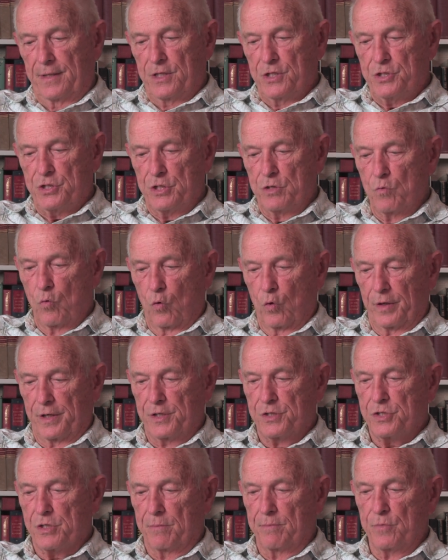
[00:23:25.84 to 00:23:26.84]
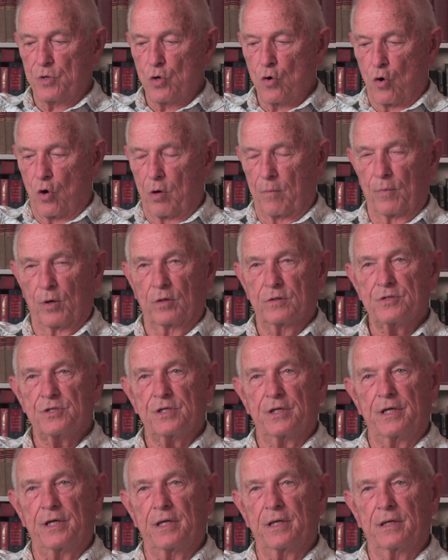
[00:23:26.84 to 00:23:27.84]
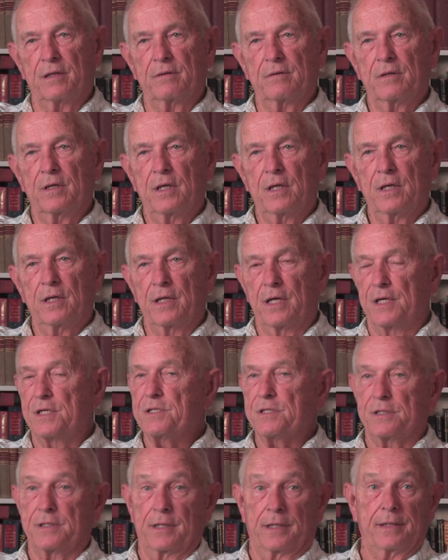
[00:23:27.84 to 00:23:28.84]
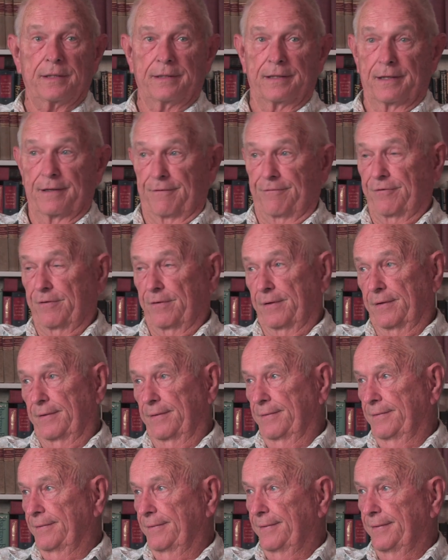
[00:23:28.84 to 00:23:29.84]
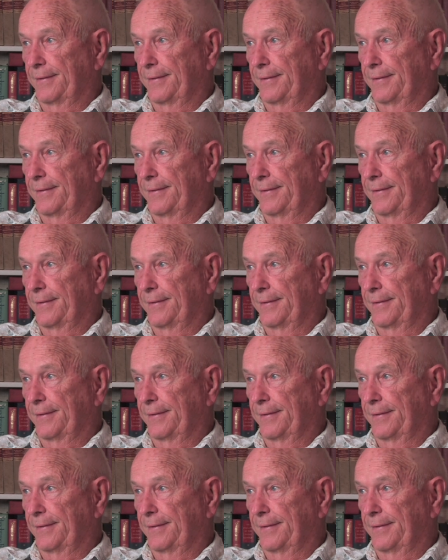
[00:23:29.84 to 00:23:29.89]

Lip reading: she wanted some normalcy, and they stayed there for